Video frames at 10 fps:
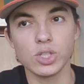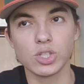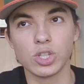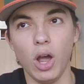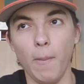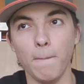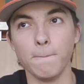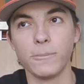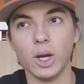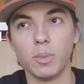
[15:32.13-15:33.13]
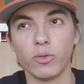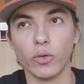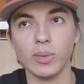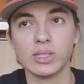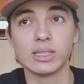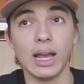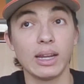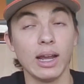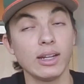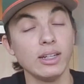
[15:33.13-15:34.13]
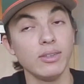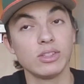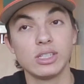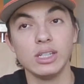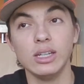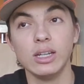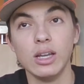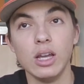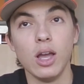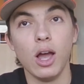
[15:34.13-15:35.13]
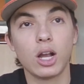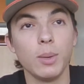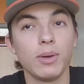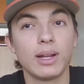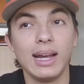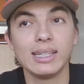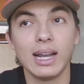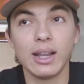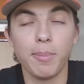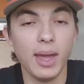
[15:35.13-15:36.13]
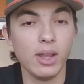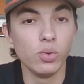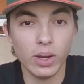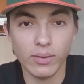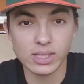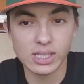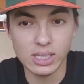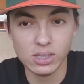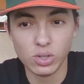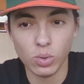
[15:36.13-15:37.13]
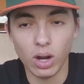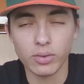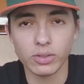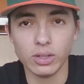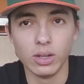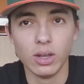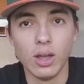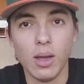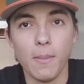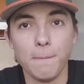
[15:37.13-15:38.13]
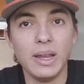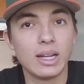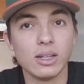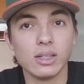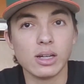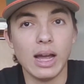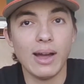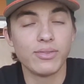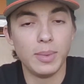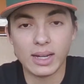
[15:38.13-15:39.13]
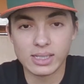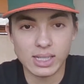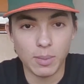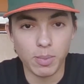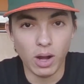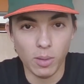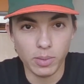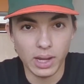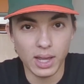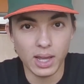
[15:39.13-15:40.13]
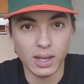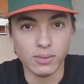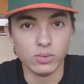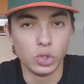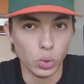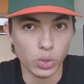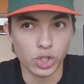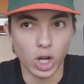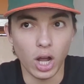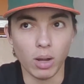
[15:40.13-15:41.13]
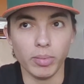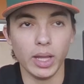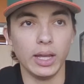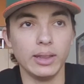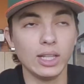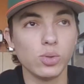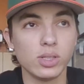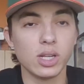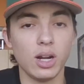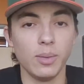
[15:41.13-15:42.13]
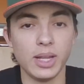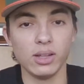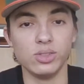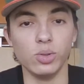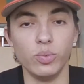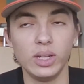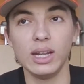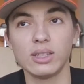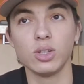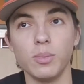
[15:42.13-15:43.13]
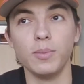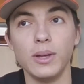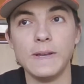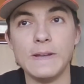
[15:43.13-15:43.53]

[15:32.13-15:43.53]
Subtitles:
some good performances. I could even see a couple guys out of the pen who we haven't seen too often have to make a step up and do a job. And that's what it's going to come down to. If we could get some,